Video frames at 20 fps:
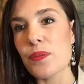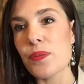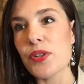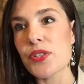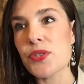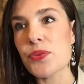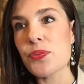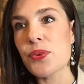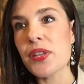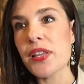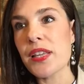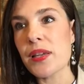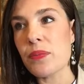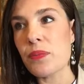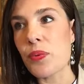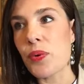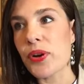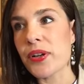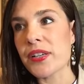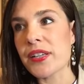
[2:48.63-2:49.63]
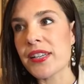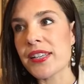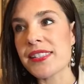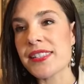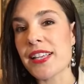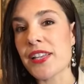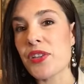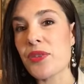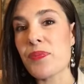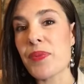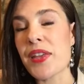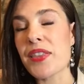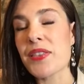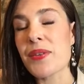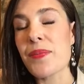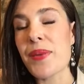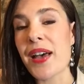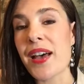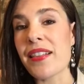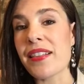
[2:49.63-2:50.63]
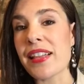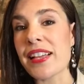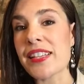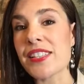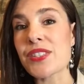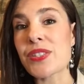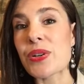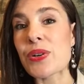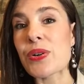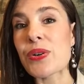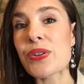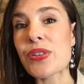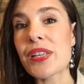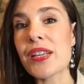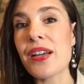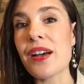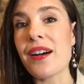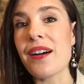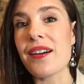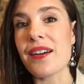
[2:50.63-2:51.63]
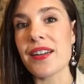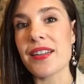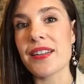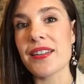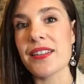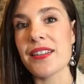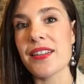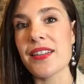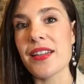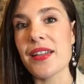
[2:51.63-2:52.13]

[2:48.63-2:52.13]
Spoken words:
What's really important is that you make them allies early on,